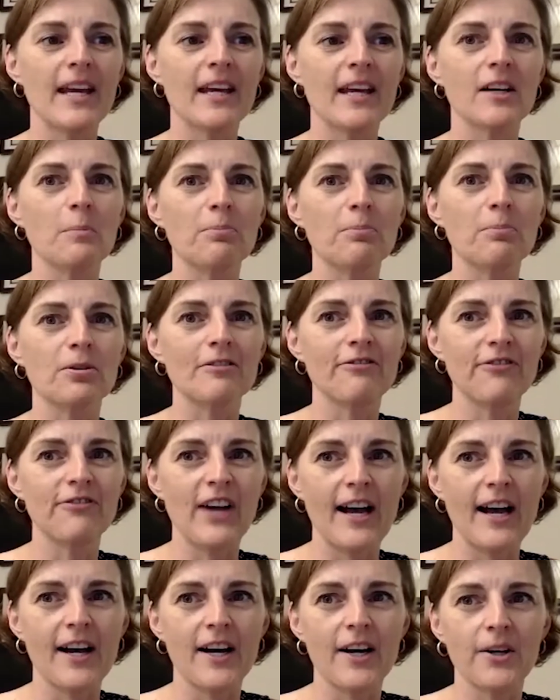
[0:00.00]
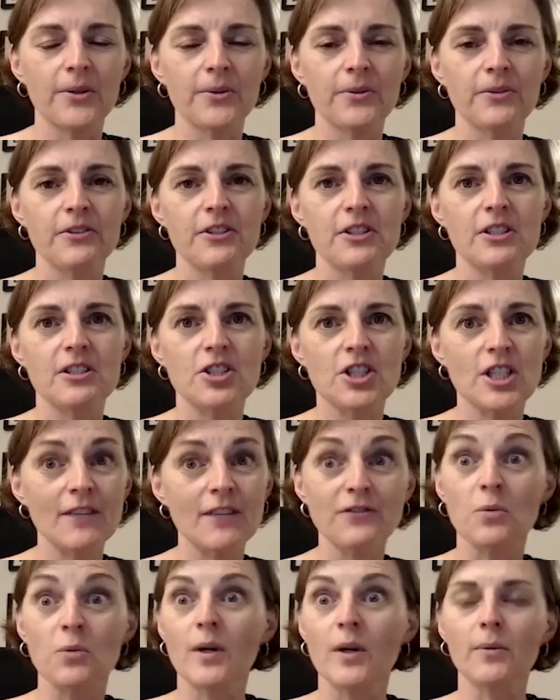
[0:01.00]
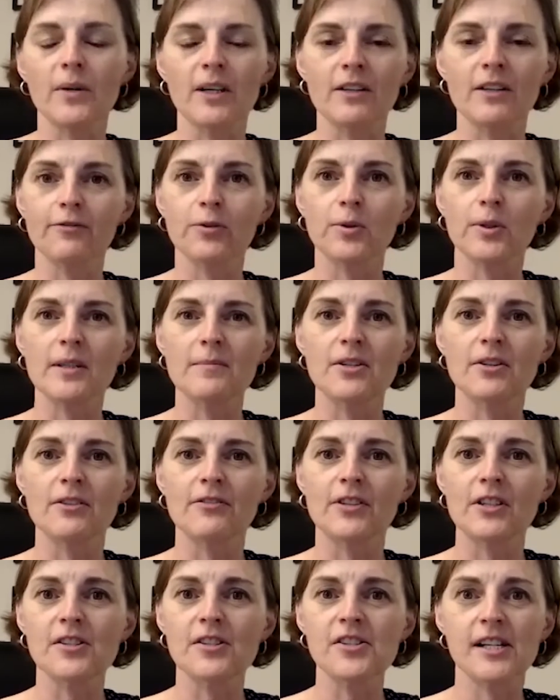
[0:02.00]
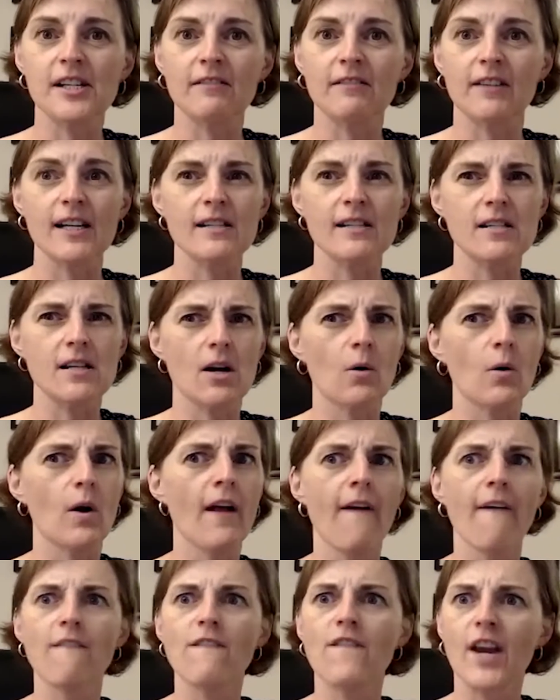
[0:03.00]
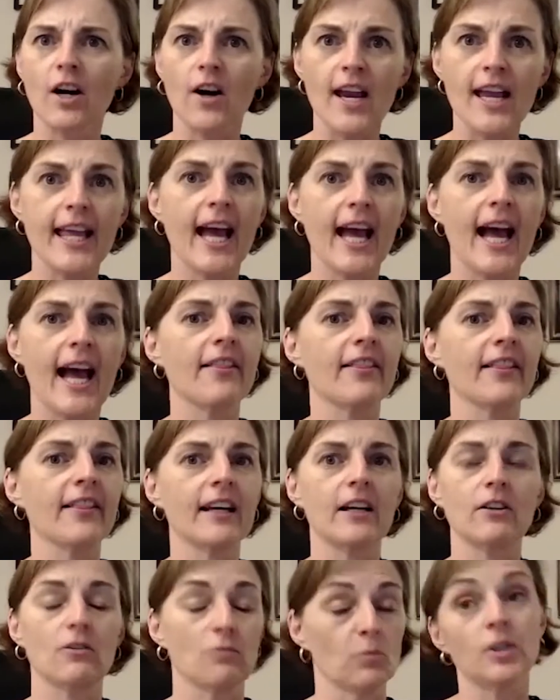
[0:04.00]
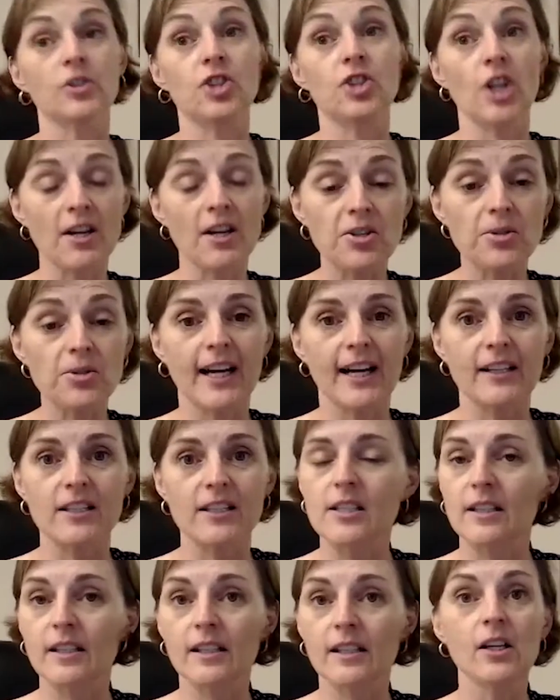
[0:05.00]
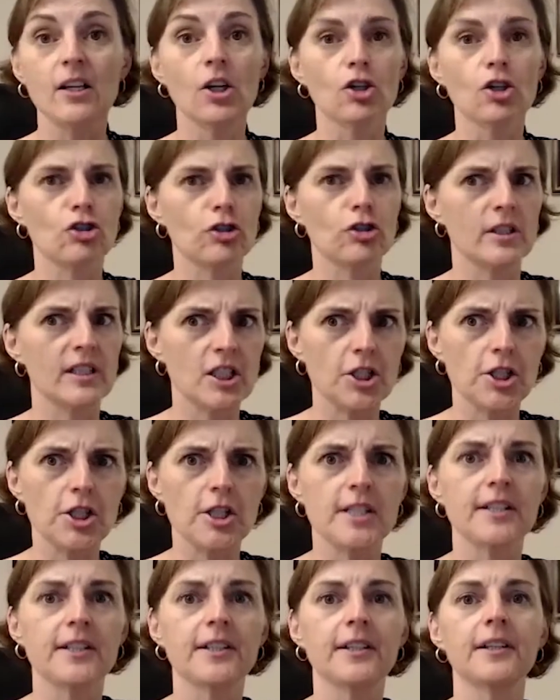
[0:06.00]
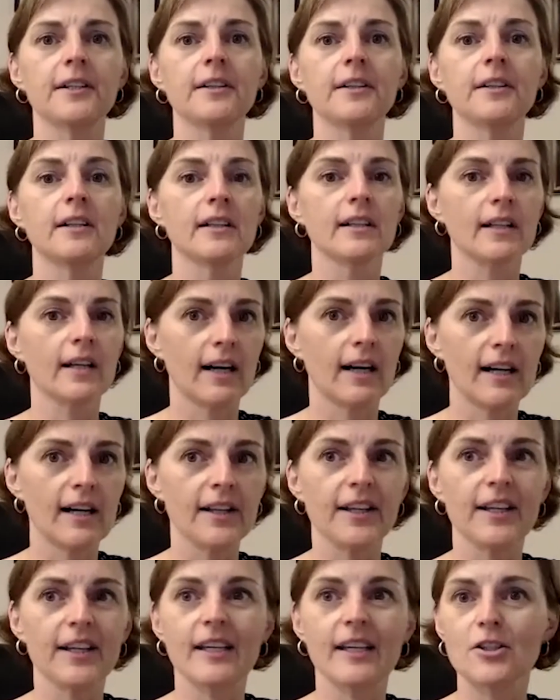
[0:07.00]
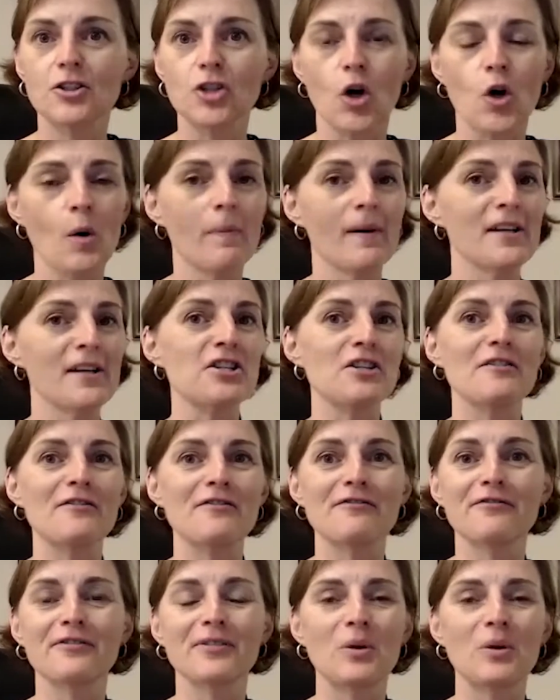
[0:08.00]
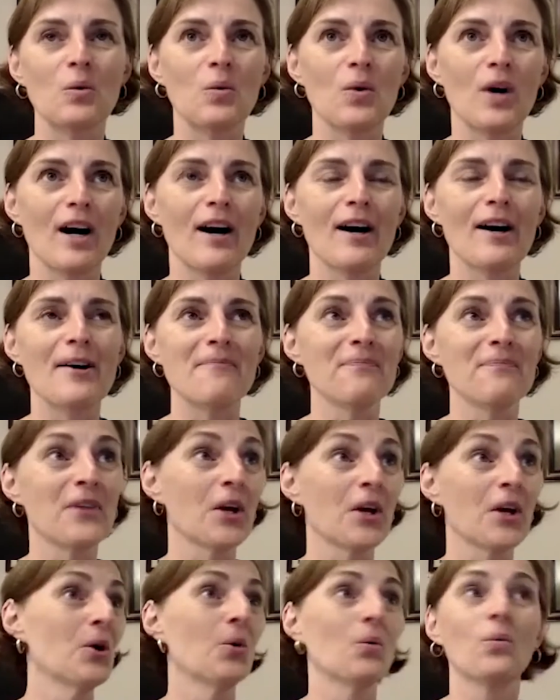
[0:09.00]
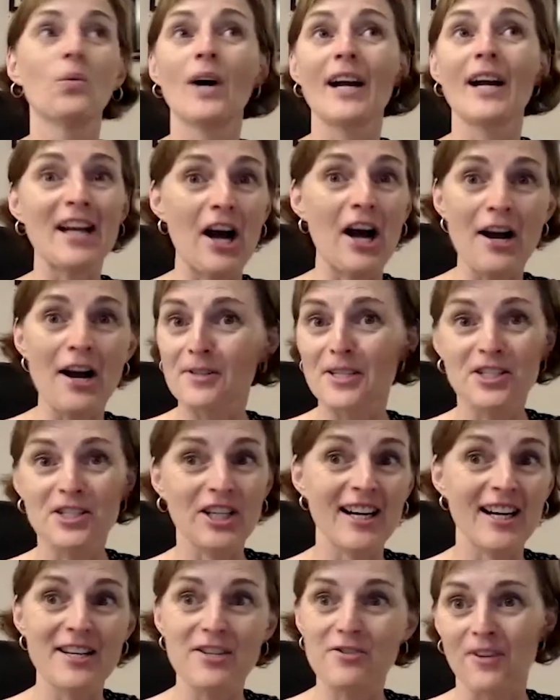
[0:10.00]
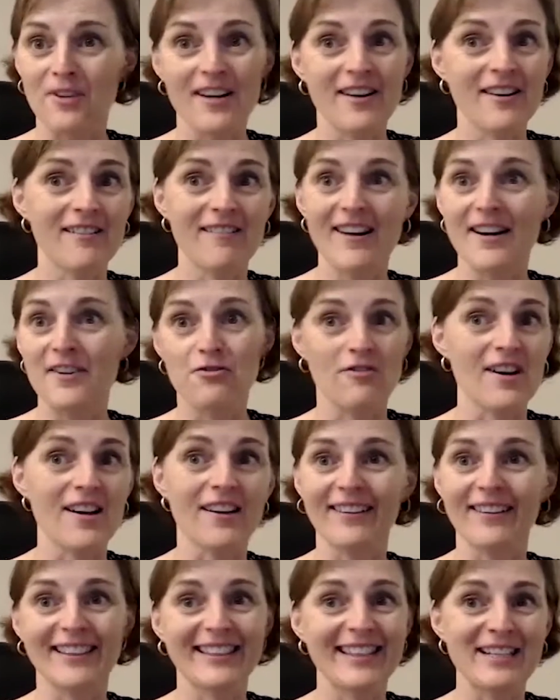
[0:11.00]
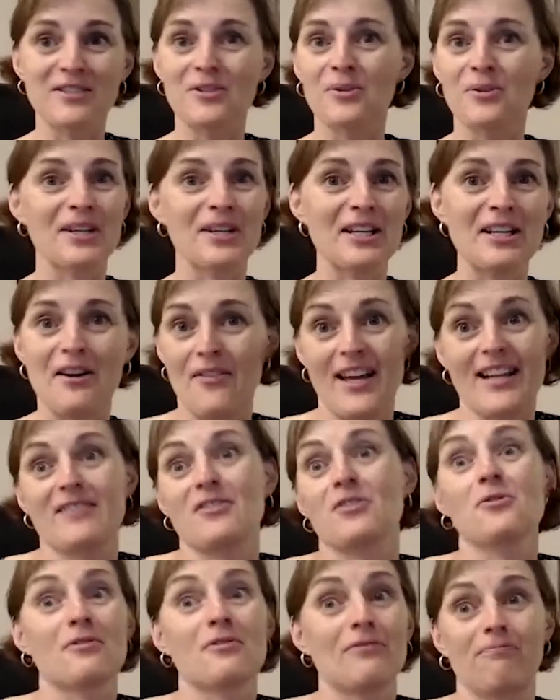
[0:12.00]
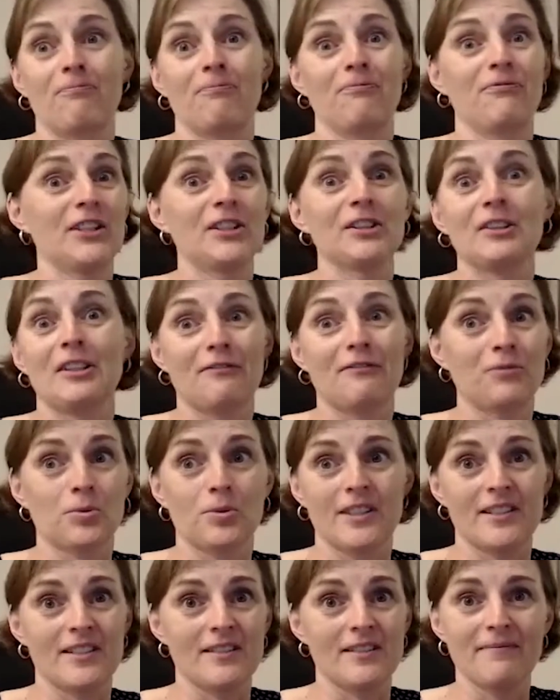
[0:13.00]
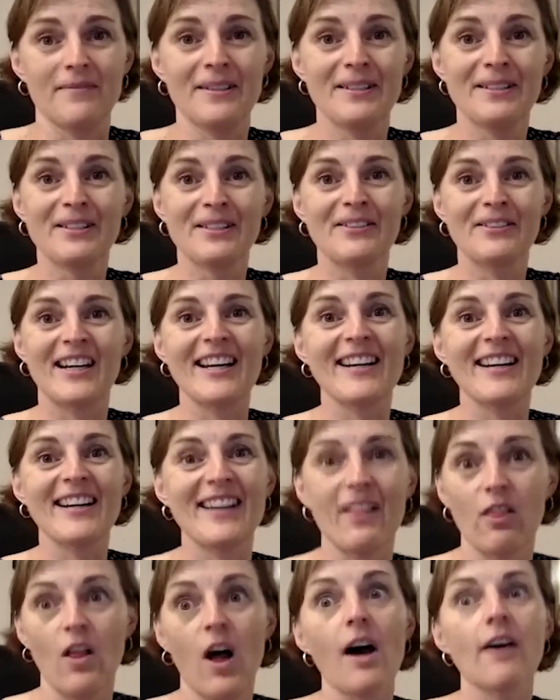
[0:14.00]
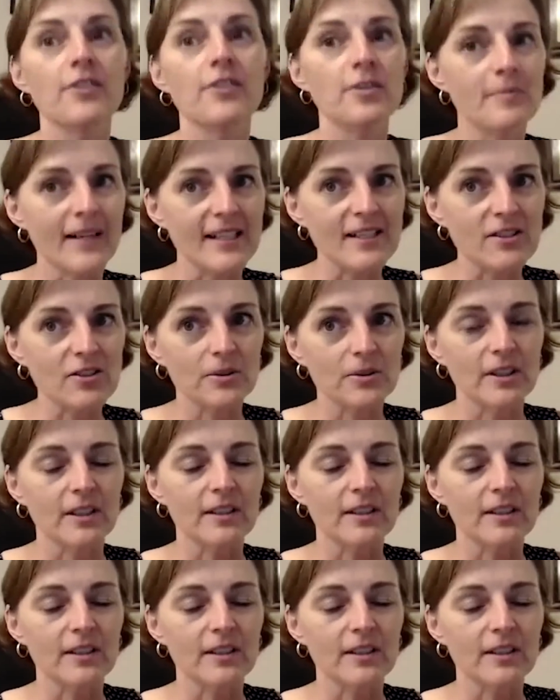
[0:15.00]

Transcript: a profound shift. And we were at Fordham University, right? So very Catholic, well, Jesuit actually, traditional college, a whole bunch of white Irish guys running around drunk. Like that's who's filled at Fordham, right? I loved my school.